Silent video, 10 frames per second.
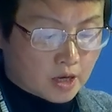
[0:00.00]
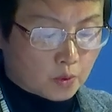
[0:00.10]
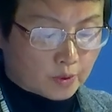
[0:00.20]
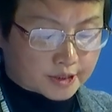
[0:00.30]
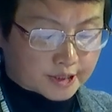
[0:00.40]

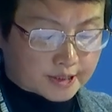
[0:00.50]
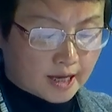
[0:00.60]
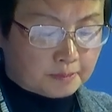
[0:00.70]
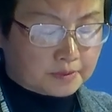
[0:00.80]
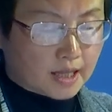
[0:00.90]
with
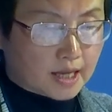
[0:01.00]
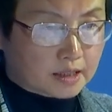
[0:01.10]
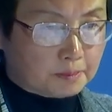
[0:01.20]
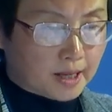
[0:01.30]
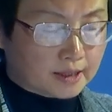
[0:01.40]
some
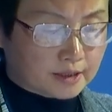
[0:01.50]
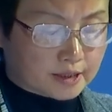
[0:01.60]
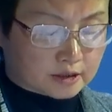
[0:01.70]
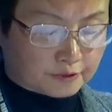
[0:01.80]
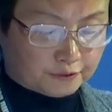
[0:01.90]

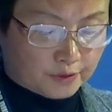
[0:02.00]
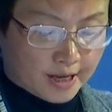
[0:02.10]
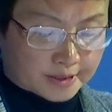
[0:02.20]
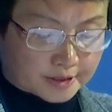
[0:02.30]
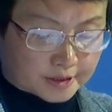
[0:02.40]
like-minded
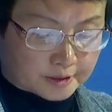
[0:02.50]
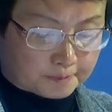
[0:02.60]
friends.